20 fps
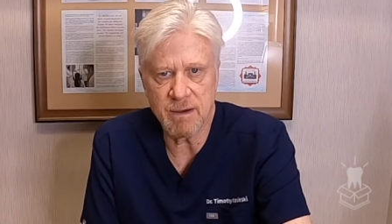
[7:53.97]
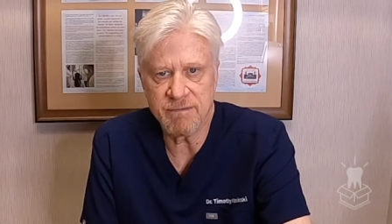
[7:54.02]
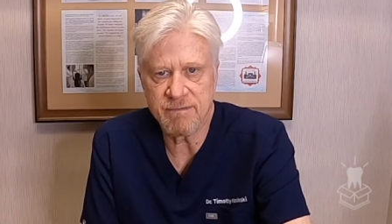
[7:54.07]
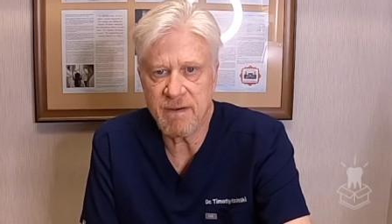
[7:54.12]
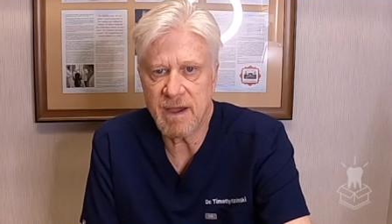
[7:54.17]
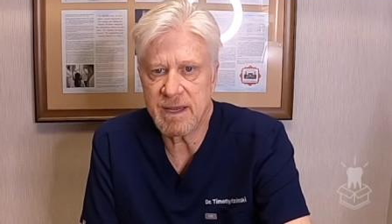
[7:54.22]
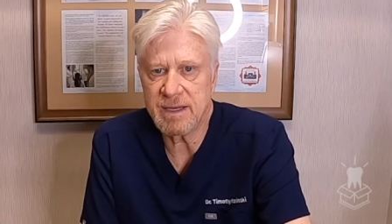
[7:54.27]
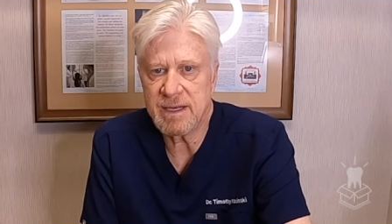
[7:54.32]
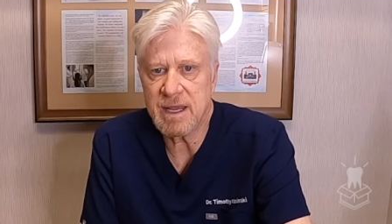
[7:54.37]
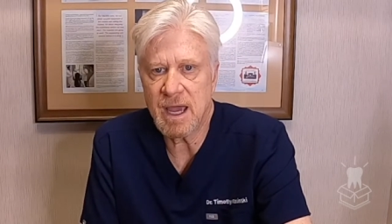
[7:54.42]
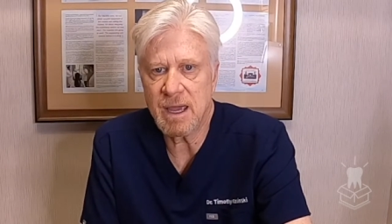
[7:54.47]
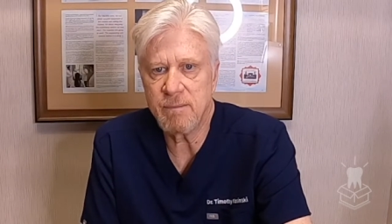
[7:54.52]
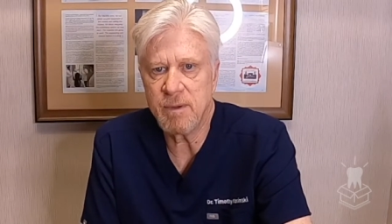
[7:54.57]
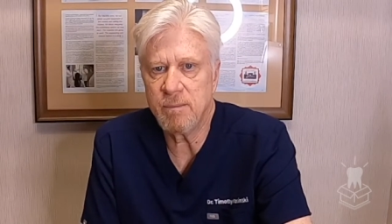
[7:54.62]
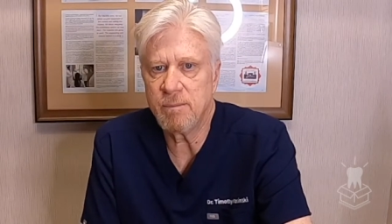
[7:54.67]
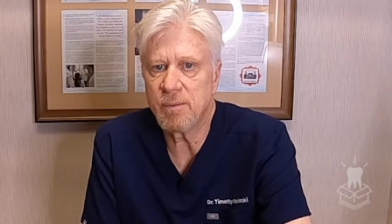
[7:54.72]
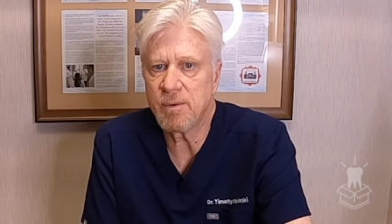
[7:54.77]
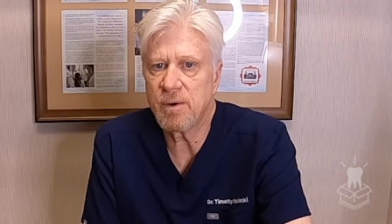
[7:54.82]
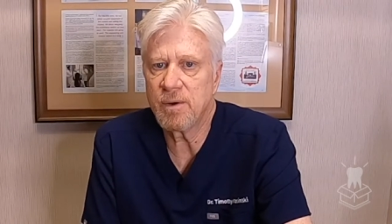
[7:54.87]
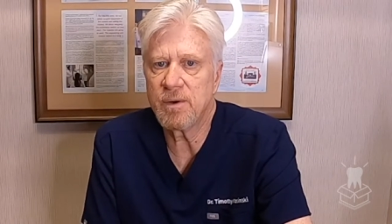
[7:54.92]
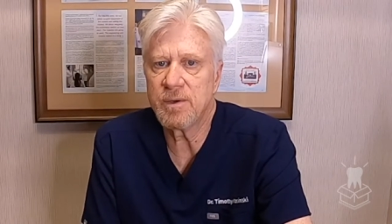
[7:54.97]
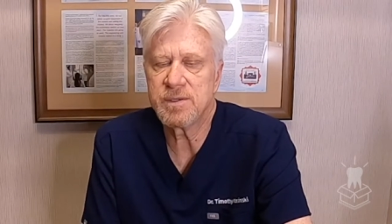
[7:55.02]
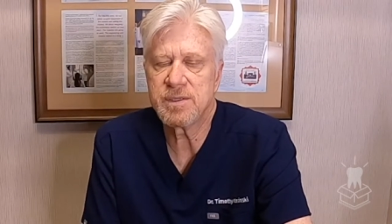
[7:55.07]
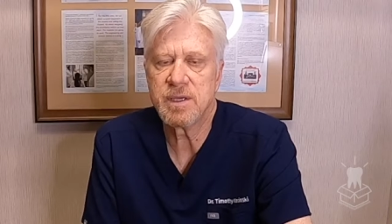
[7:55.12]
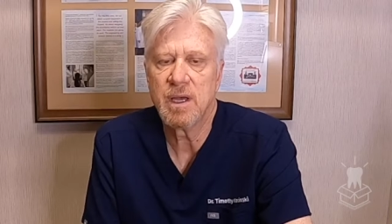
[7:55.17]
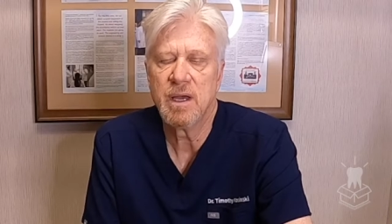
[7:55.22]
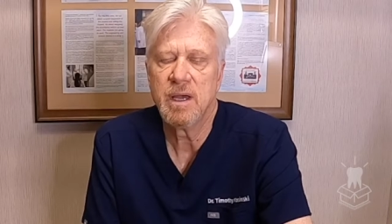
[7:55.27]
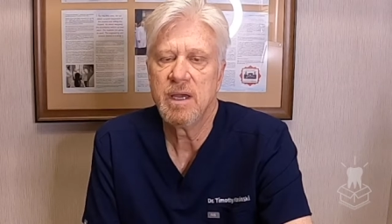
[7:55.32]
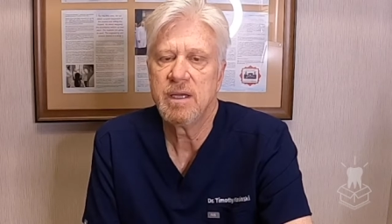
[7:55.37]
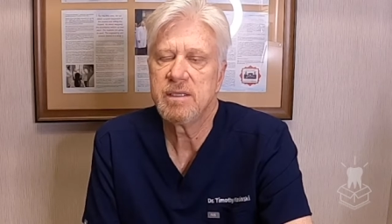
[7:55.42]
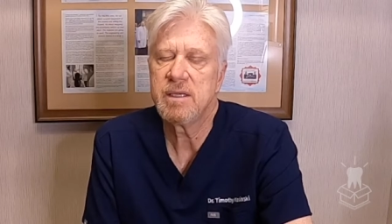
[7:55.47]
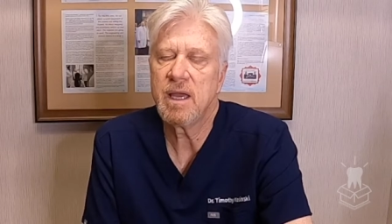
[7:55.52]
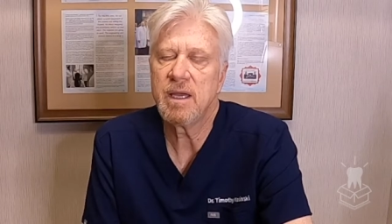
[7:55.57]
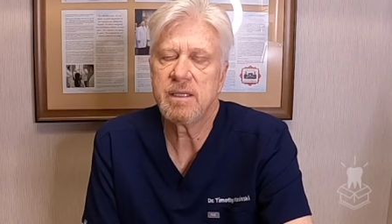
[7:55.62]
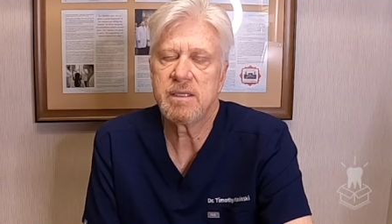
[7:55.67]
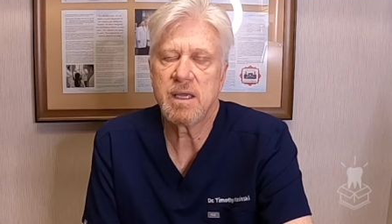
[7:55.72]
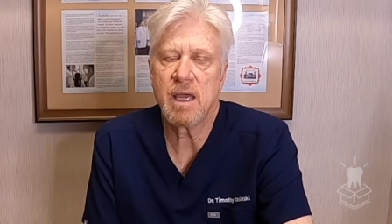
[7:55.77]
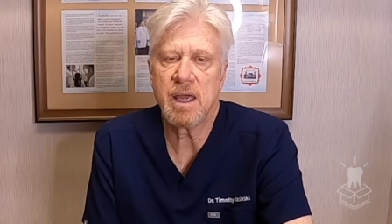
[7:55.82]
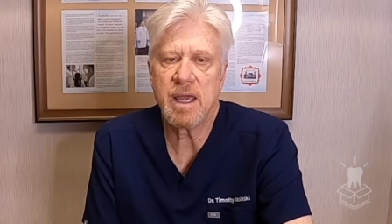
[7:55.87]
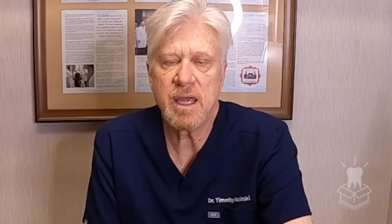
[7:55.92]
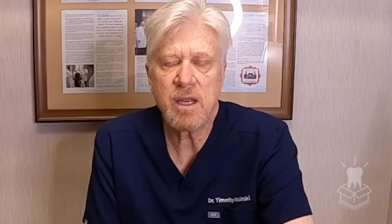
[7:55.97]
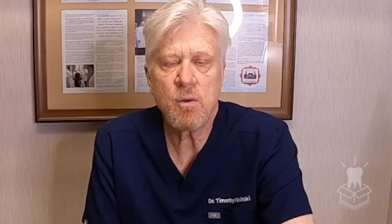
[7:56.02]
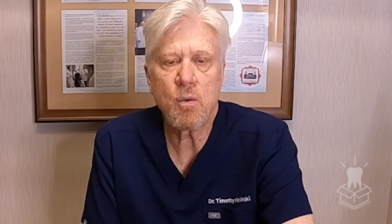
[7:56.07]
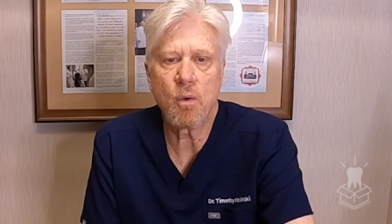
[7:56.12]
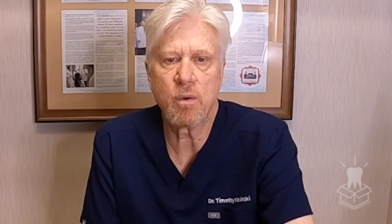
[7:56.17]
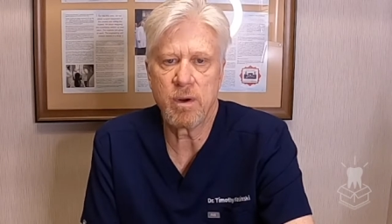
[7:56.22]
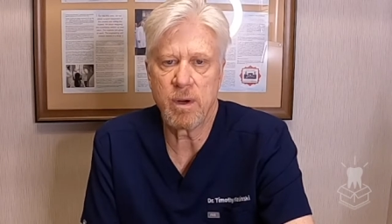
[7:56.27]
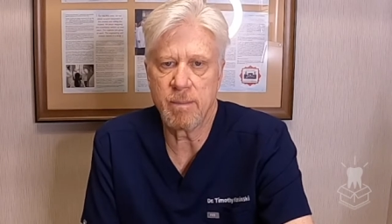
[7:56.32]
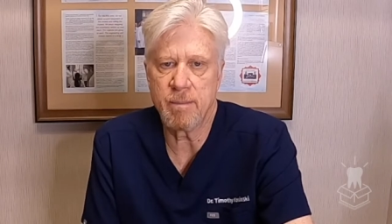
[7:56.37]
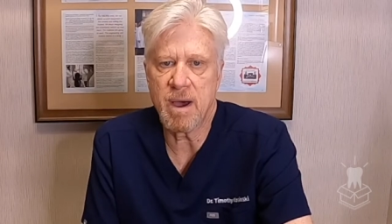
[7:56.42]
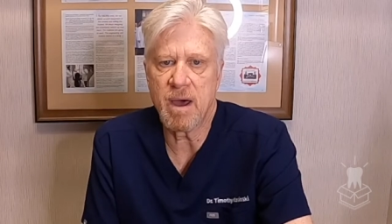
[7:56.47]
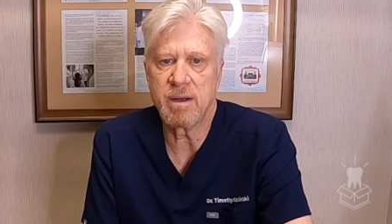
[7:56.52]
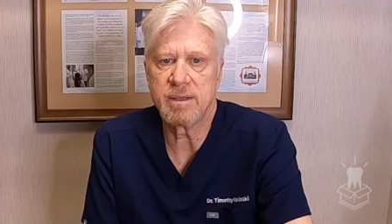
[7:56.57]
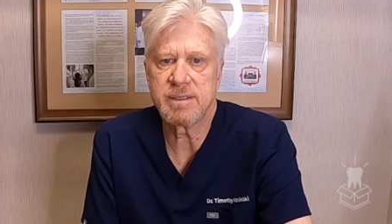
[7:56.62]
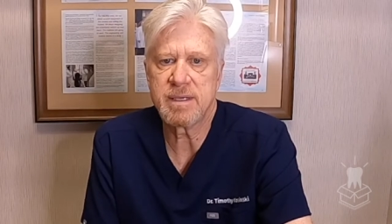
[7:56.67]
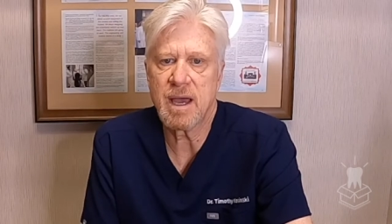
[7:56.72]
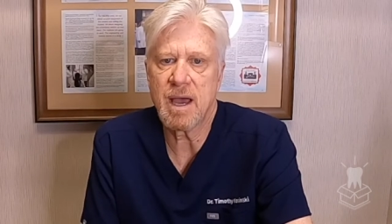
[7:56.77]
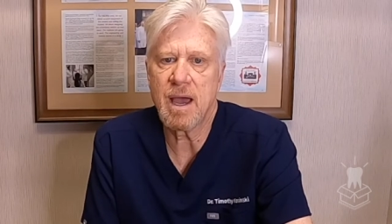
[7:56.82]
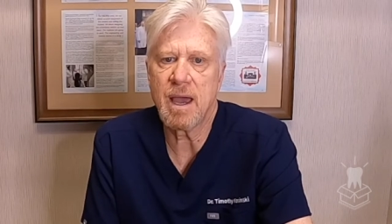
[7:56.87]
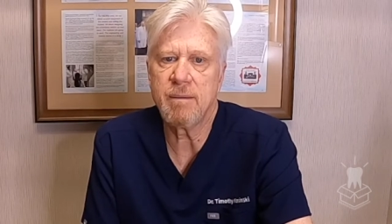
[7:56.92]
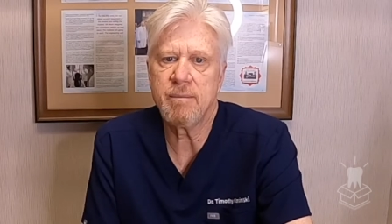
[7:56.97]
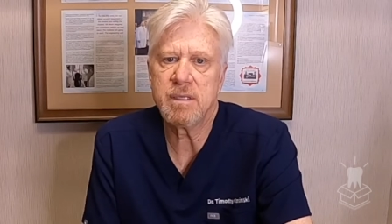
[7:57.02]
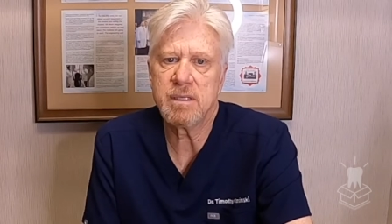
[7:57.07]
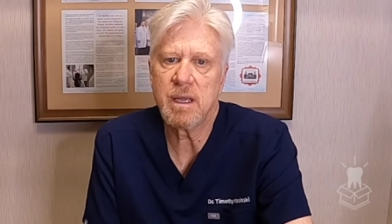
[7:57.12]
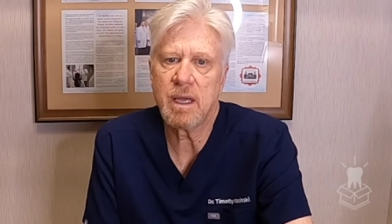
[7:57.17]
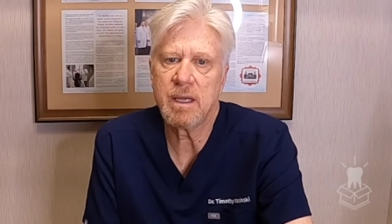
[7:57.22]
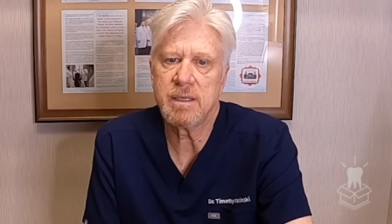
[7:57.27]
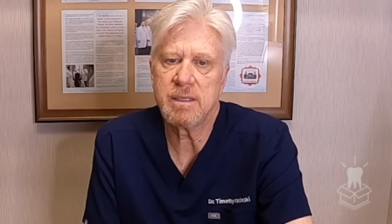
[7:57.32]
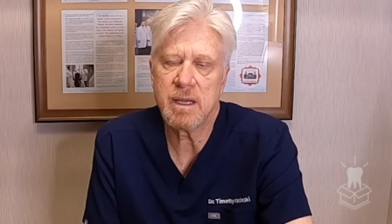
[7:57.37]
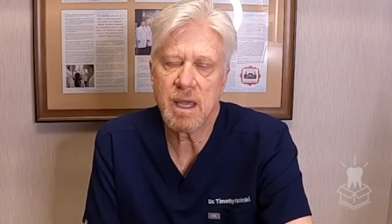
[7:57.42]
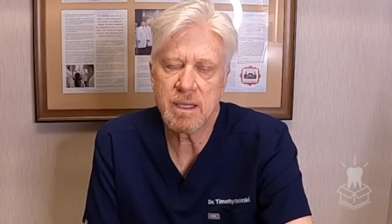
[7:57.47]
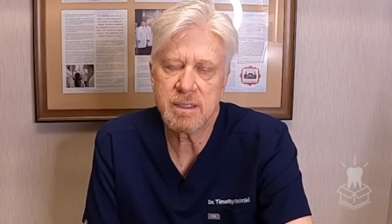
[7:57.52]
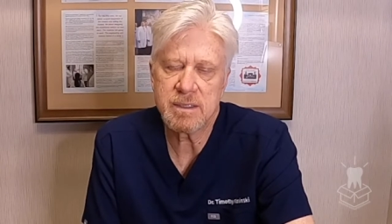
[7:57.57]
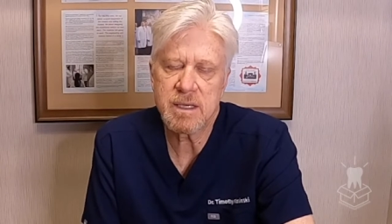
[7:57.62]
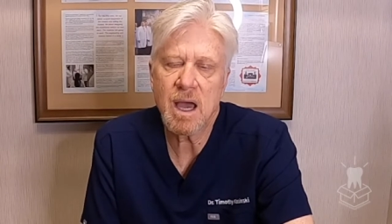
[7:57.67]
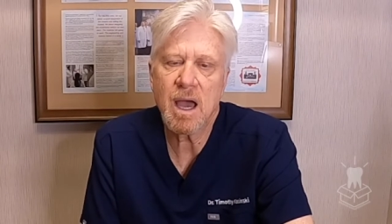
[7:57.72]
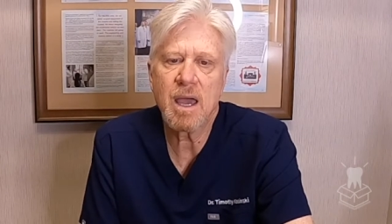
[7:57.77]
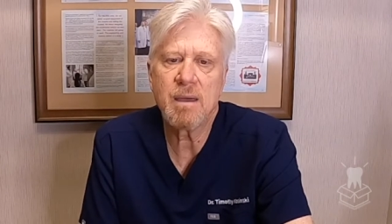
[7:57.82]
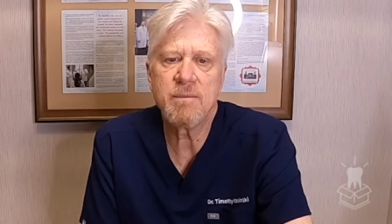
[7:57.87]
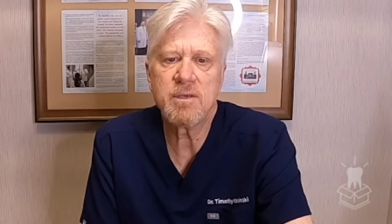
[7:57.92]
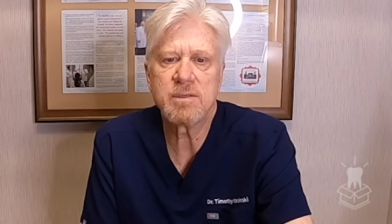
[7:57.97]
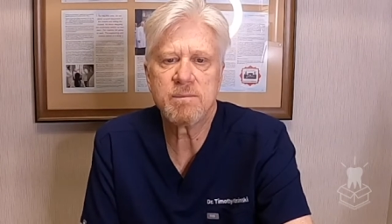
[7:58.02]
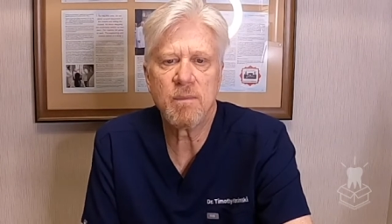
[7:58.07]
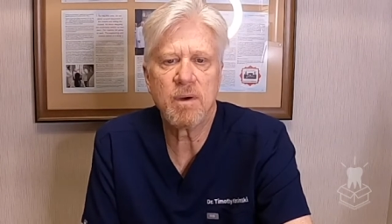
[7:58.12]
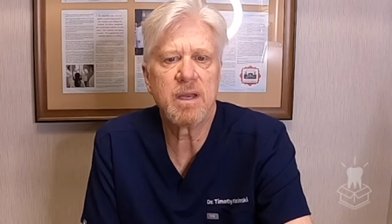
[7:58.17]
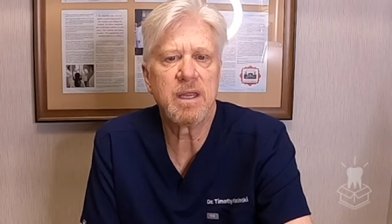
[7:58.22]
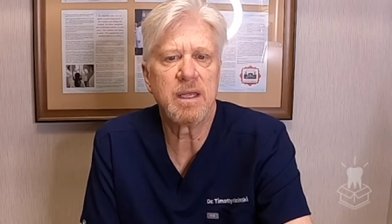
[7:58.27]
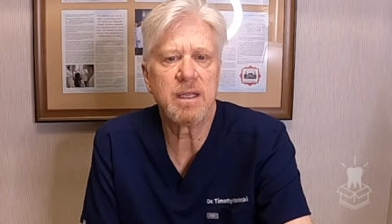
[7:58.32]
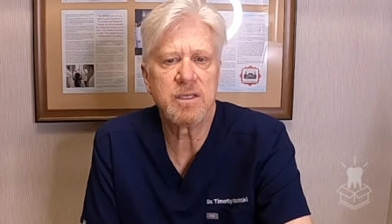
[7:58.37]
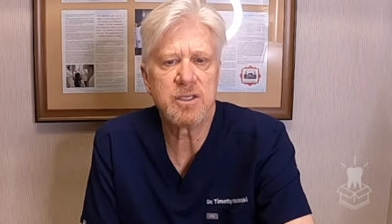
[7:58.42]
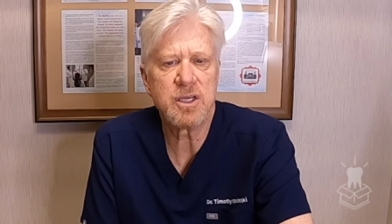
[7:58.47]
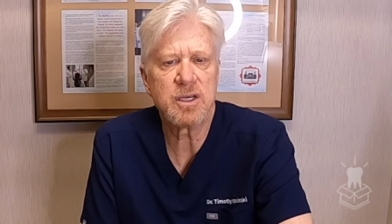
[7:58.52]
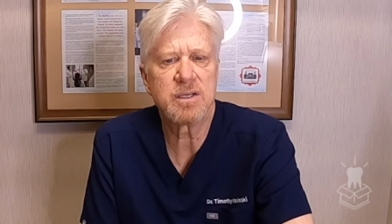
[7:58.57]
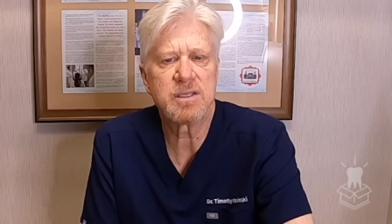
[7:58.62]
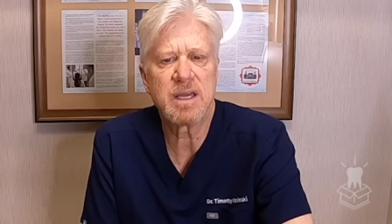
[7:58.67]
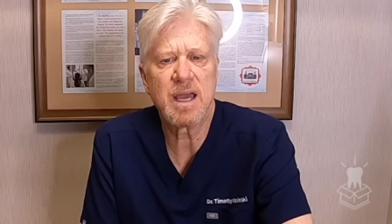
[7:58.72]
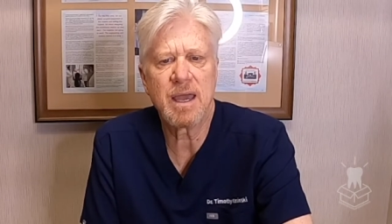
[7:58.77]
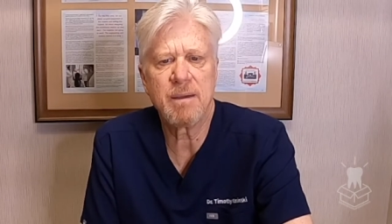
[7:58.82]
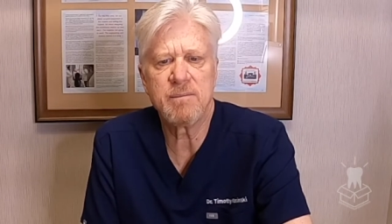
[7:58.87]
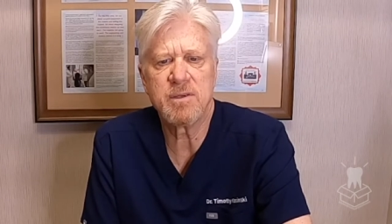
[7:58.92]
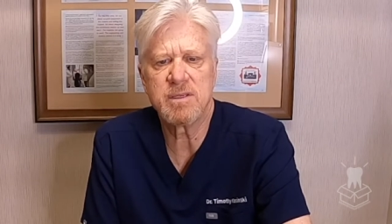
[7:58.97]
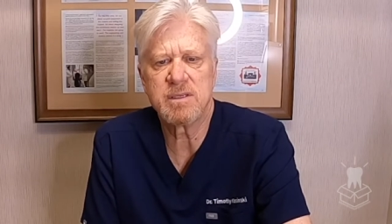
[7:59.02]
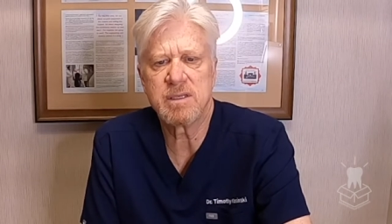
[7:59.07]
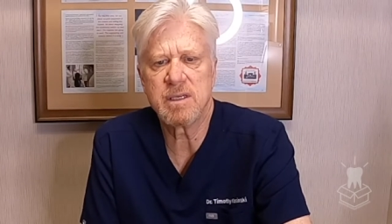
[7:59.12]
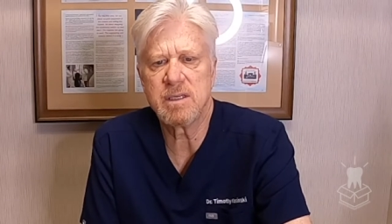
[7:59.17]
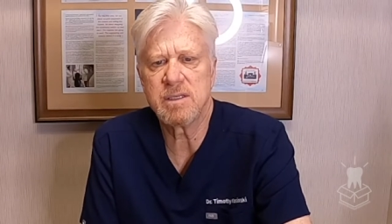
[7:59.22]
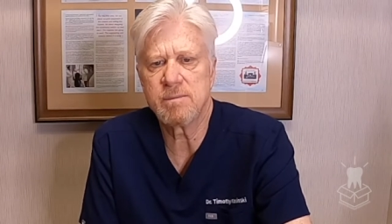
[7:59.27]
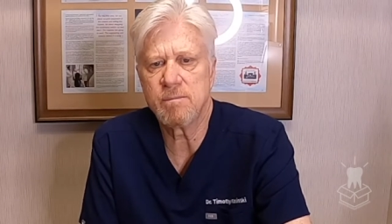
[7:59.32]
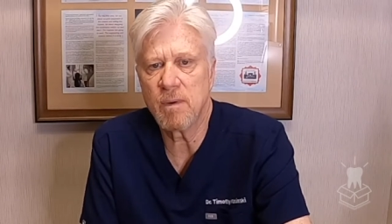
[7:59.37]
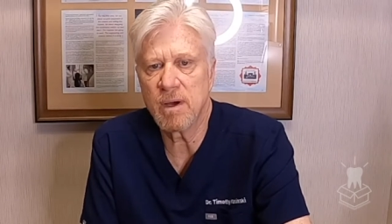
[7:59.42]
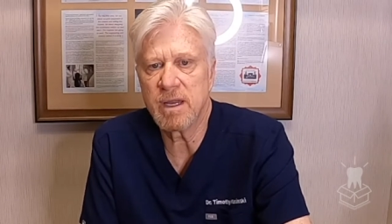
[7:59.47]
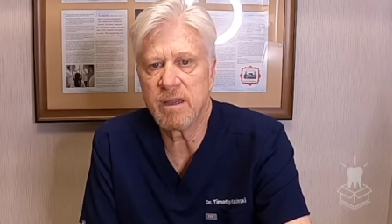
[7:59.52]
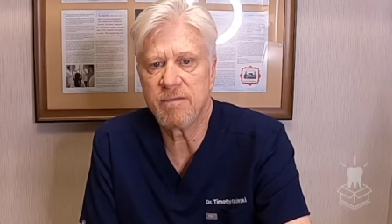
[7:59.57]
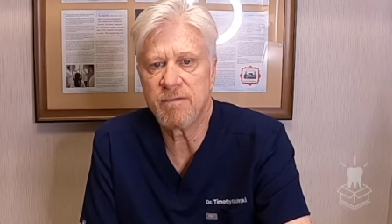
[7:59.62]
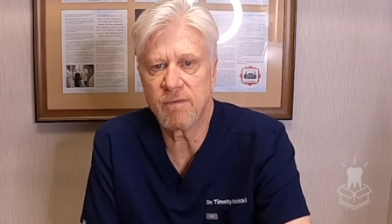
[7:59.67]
fine diamond burrs. It's an inordinate amount of time. And time is money. Chair time is money